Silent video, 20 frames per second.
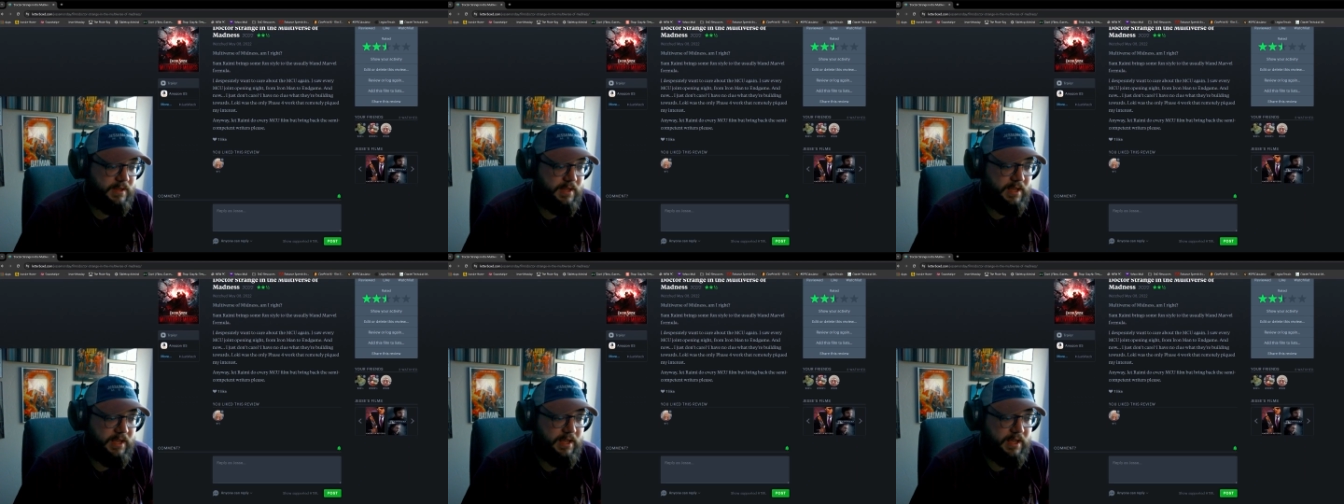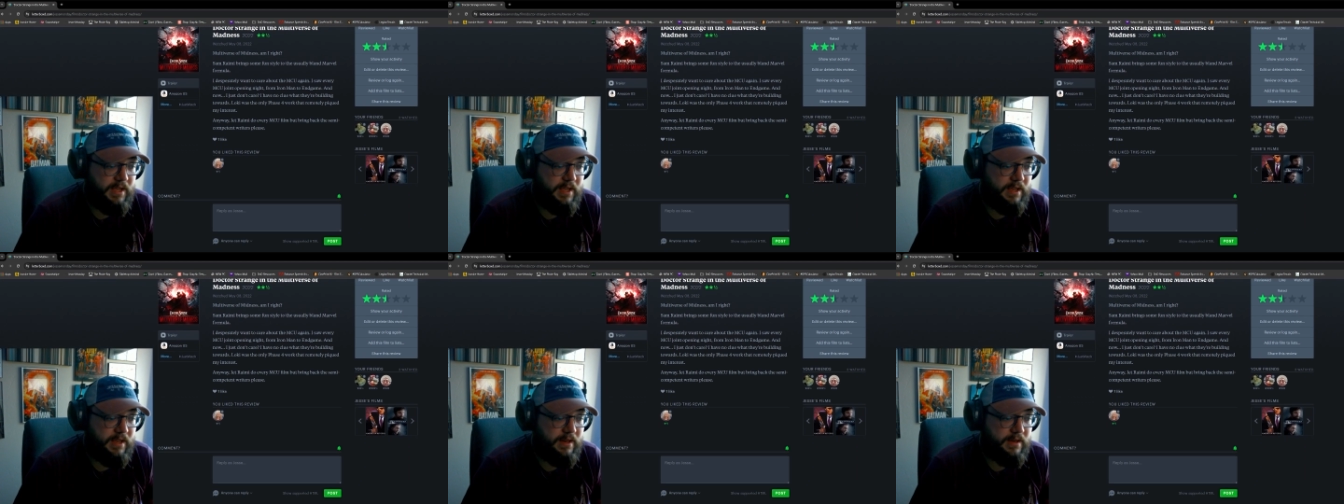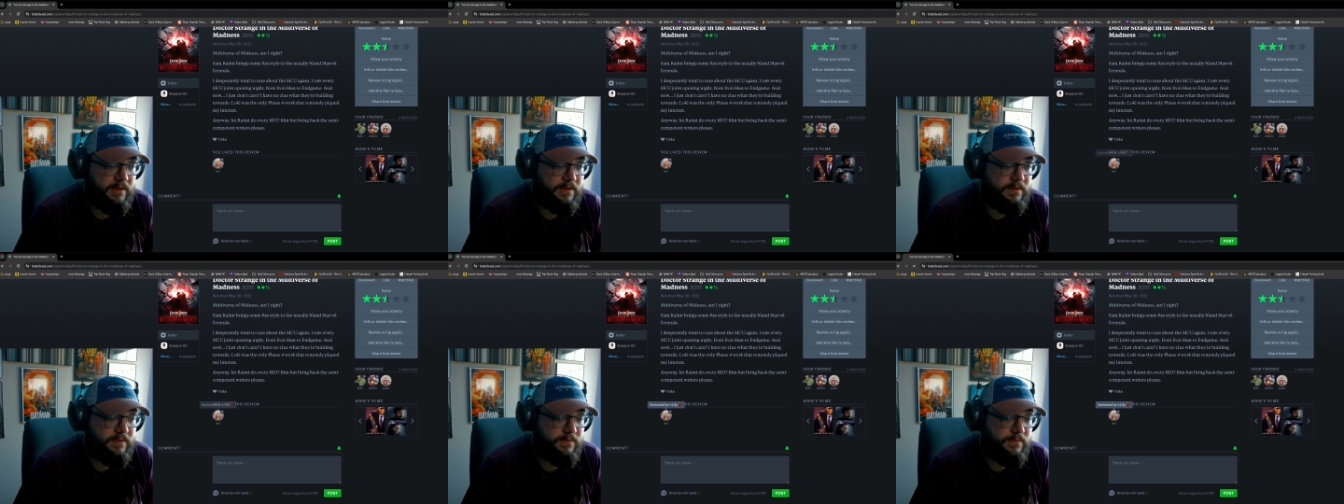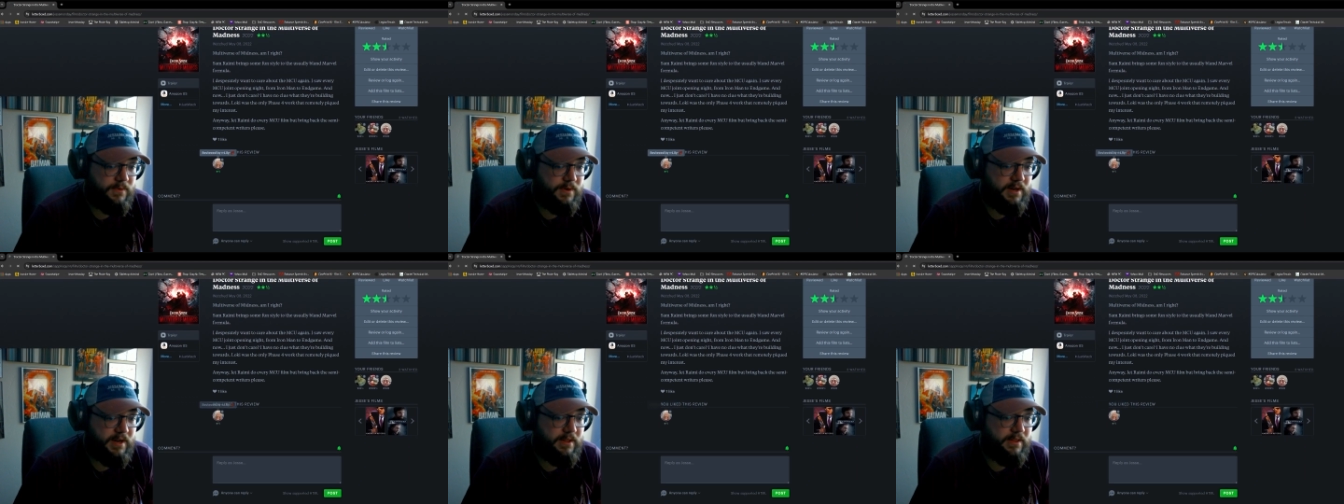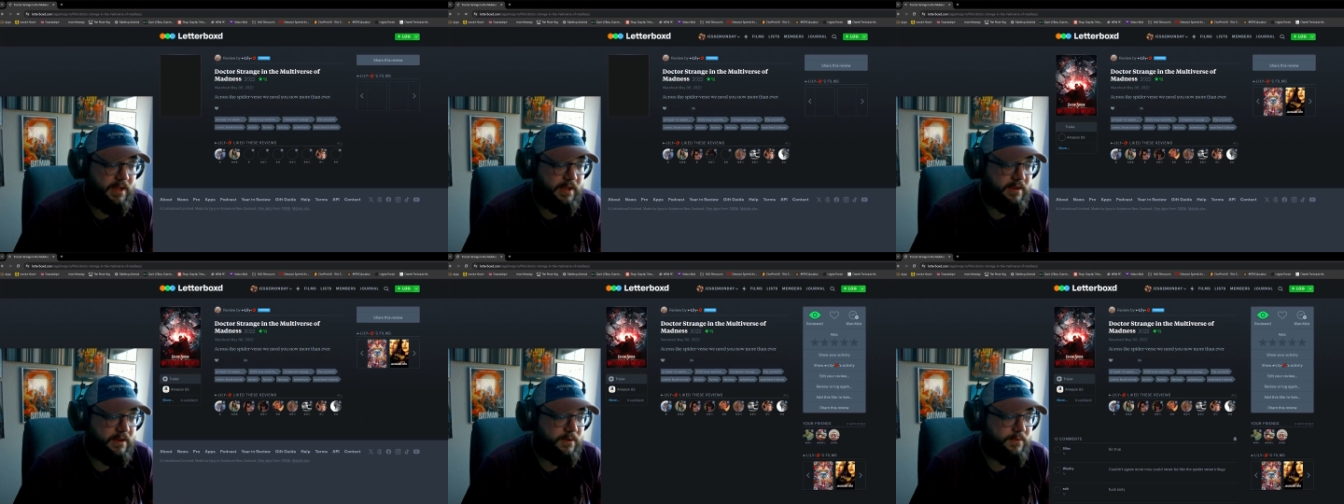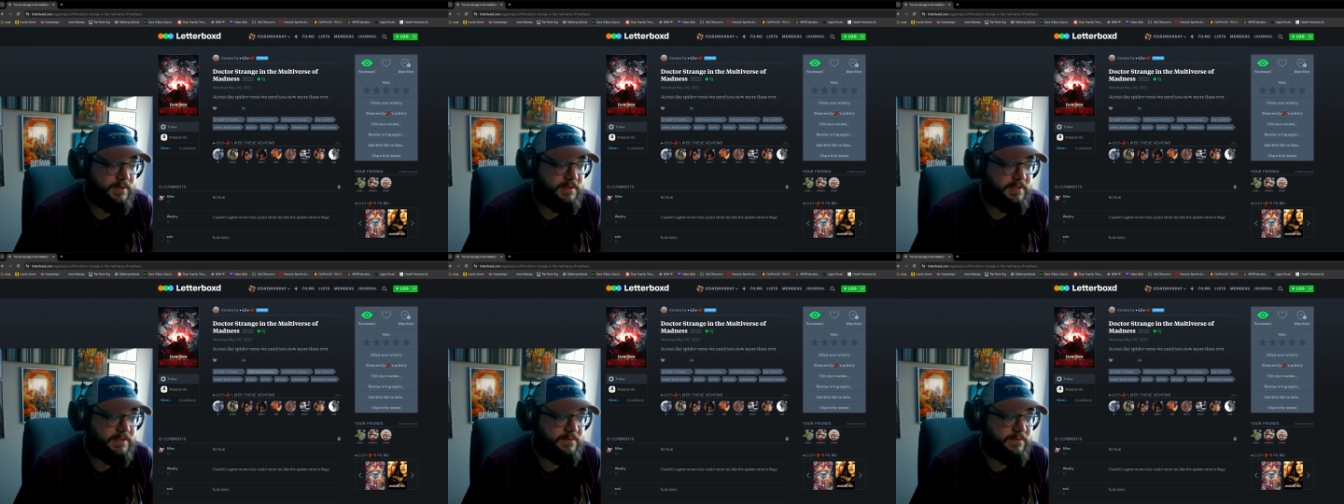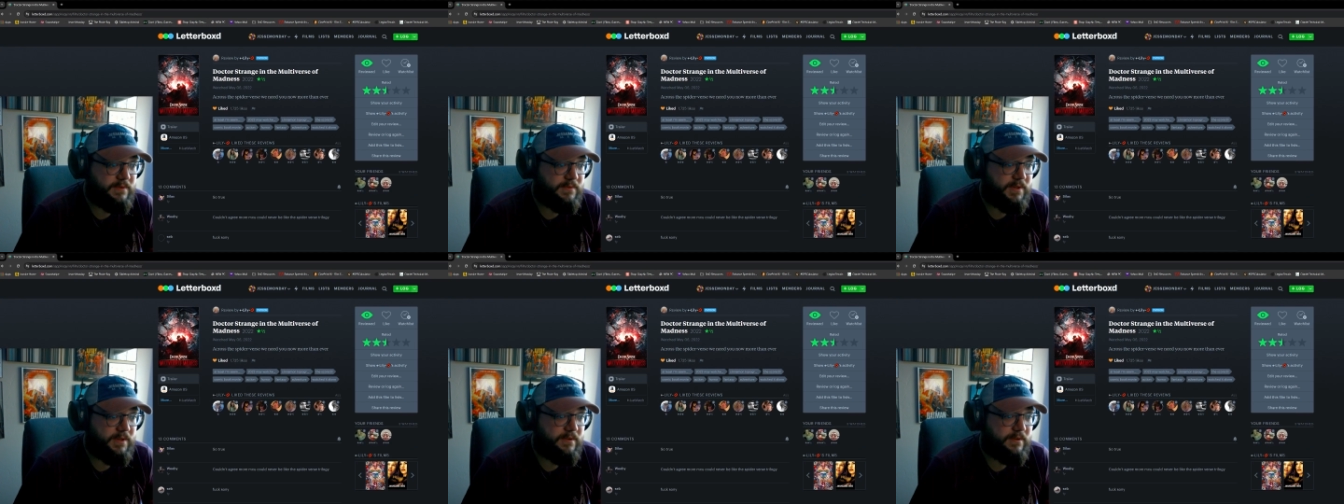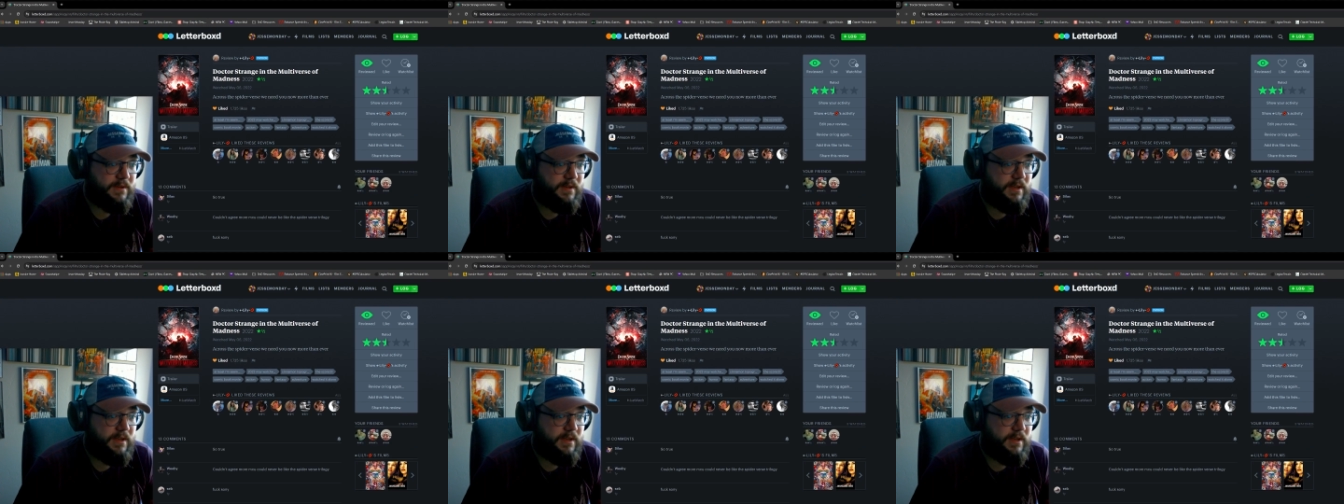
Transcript: And what did I like here? What's this review?